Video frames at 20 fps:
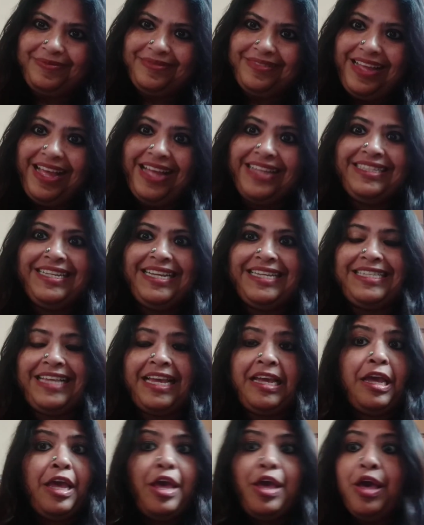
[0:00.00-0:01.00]
And they say,
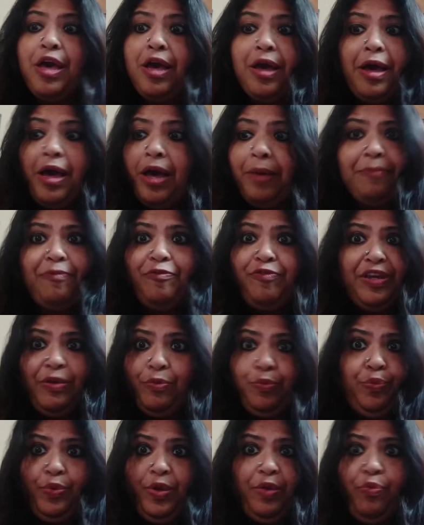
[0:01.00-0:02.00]

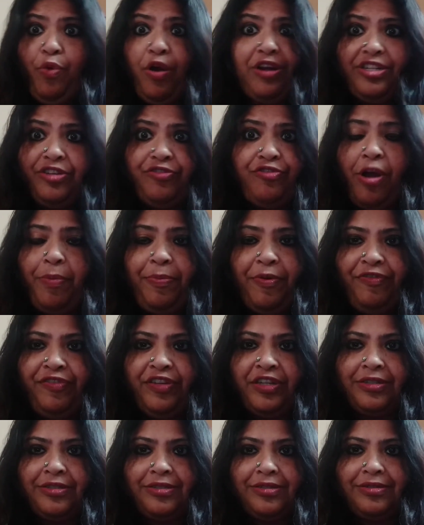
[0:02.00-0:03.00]
we want a drop of
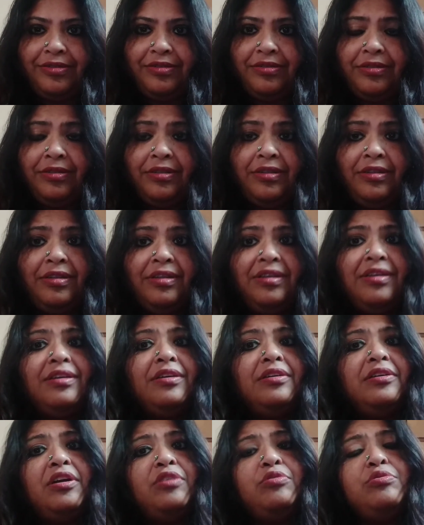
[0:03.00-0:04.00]
it.
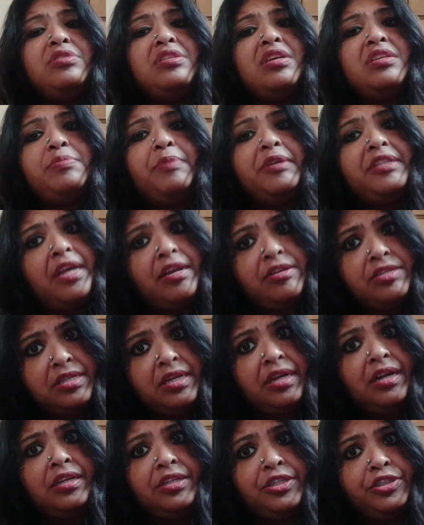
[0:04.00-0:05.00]
Garud says, but there is a
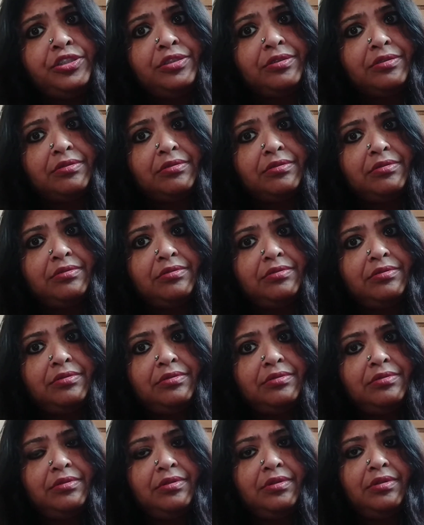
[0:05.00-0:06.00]
condition.
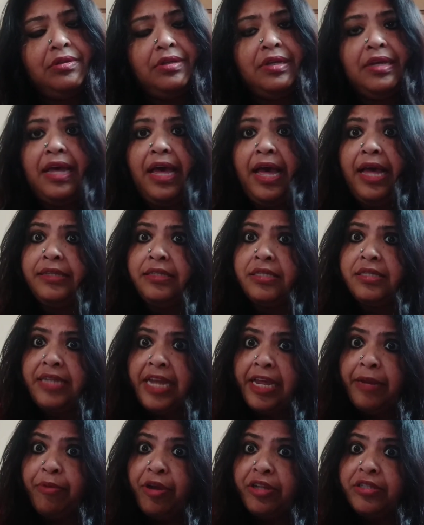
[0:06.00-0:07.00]
And the
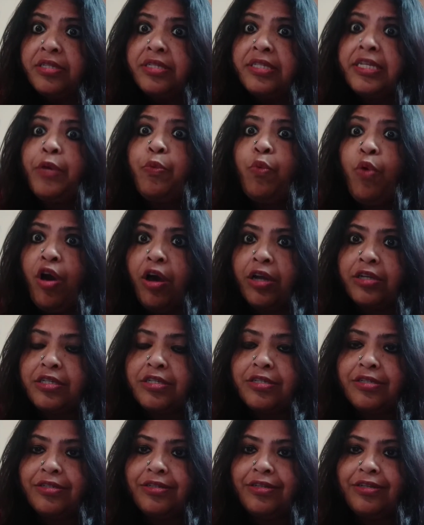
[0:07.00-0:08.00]
snake brothers say, what?
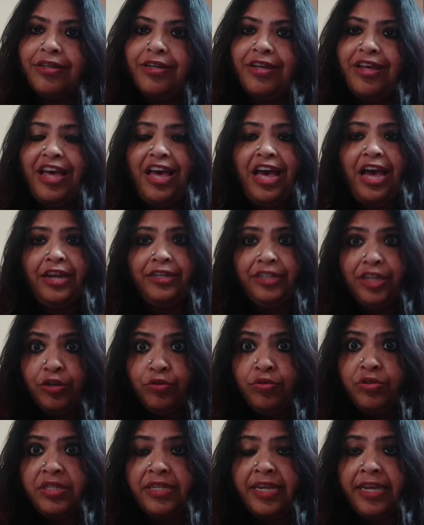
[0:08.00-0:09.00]
And Garud
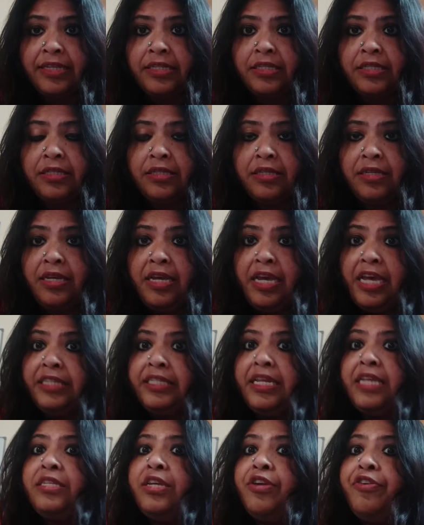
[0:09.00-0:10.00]
says,
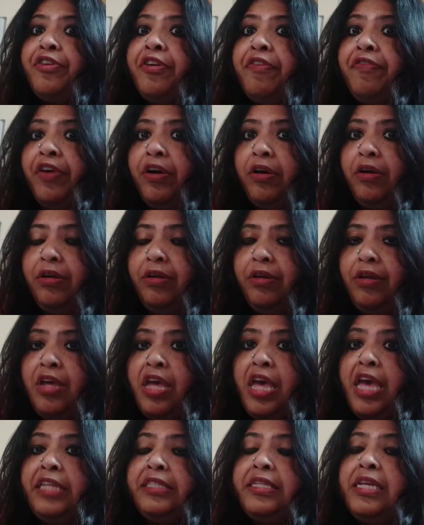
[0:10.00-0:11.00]
there's a river.
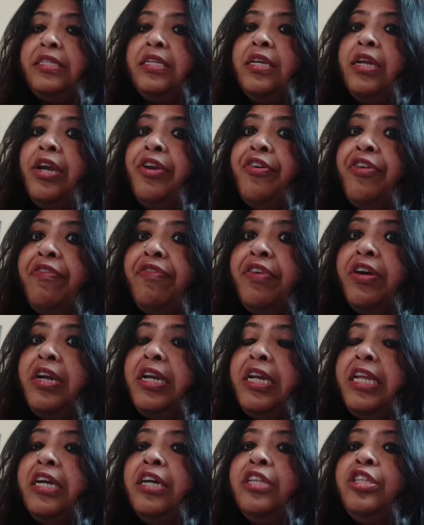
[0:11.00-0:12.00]
There's a river
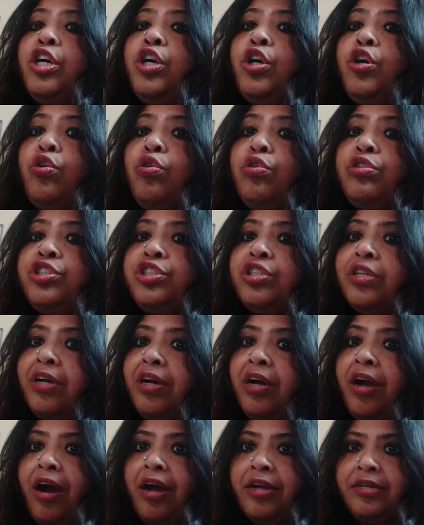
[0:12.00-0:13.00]
near the Kush
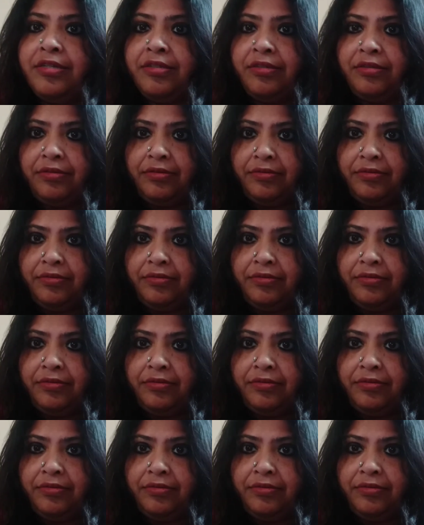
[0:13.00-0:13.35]
garden.